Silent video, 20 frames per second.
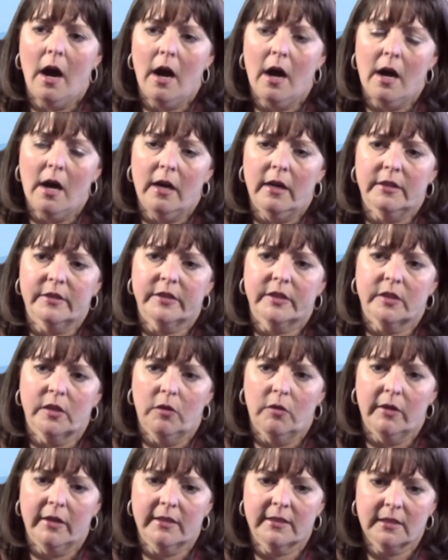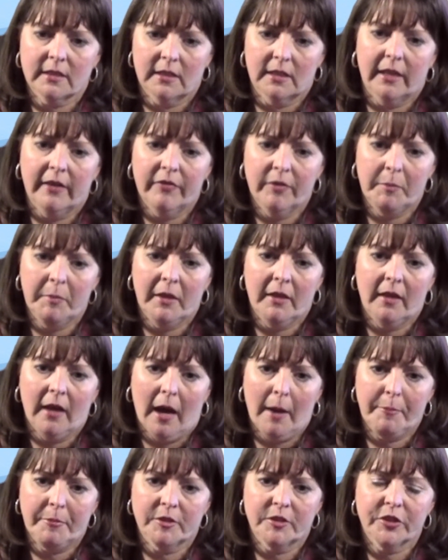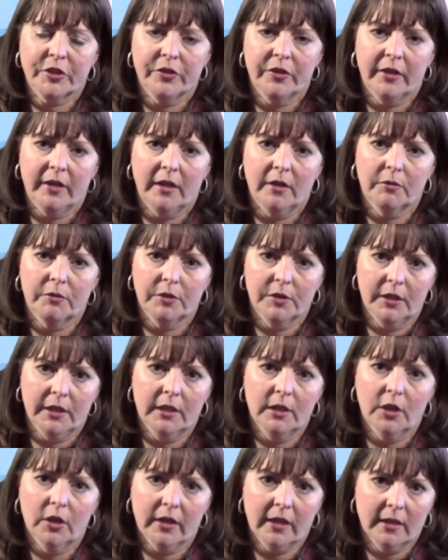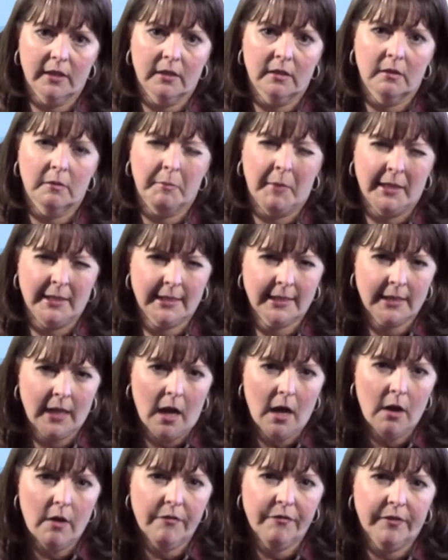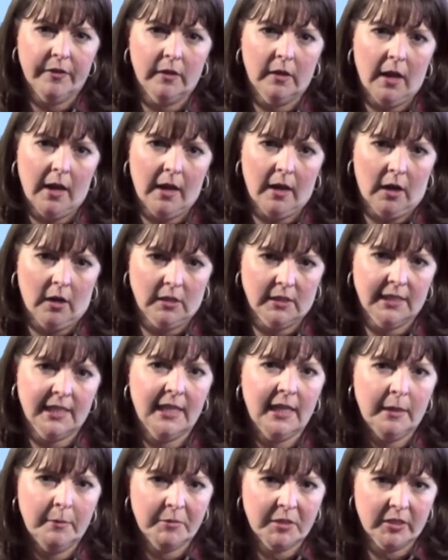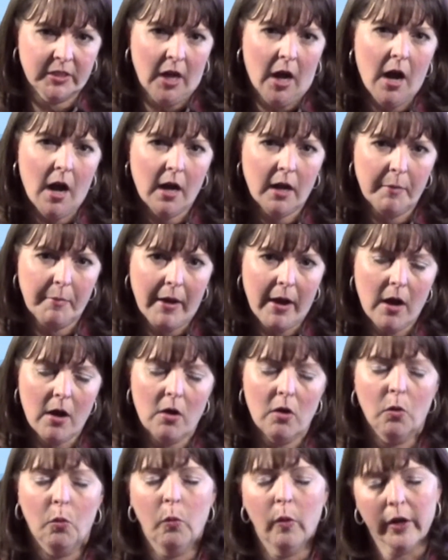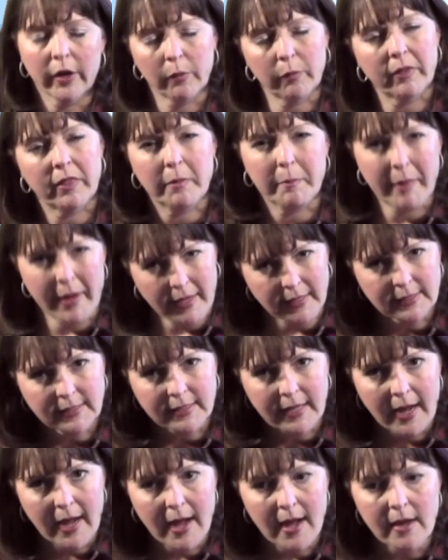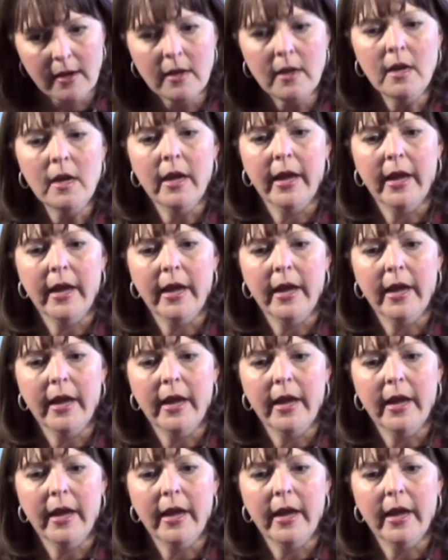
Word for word: Uh, so it's given me the opportunity to really look in myself and, and our team to talk about what are we the best at.